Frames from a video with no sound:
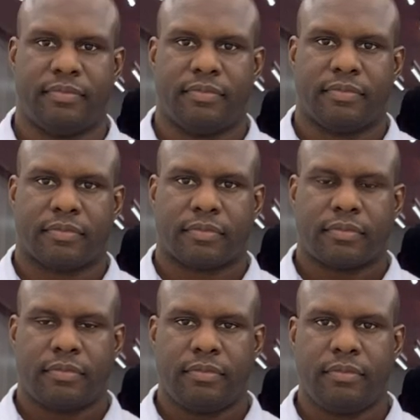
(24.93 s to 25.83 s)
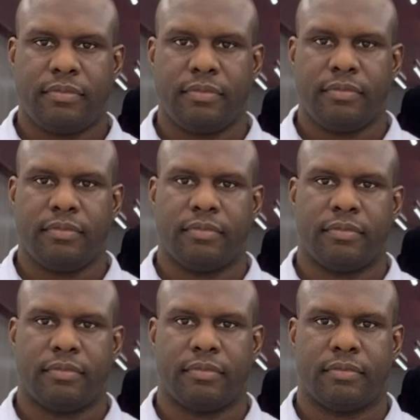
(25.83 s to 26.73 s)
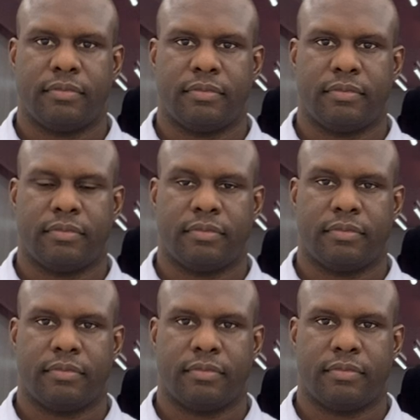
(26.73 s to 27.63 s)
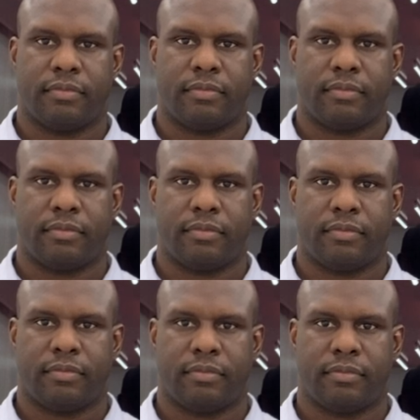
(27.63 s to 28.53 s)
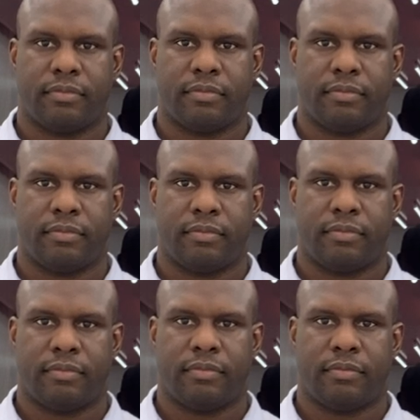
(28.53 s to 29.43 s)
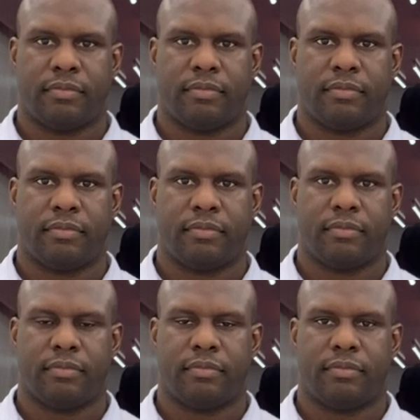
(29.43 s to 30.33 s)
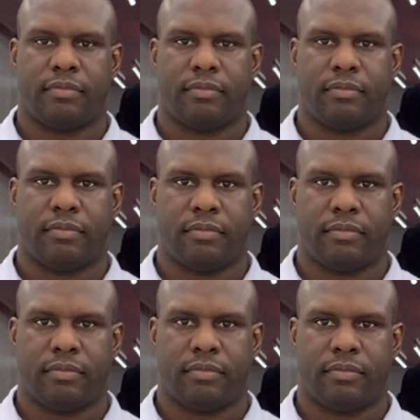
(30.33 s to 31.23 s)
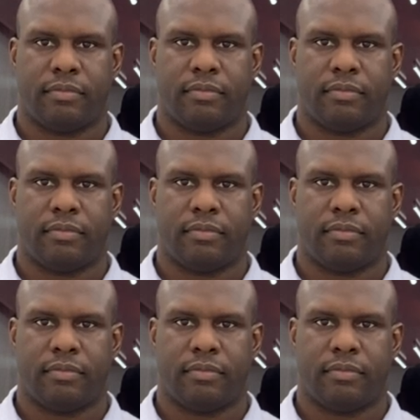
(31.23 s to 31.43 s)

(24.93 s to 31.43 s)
This person isn't speaking.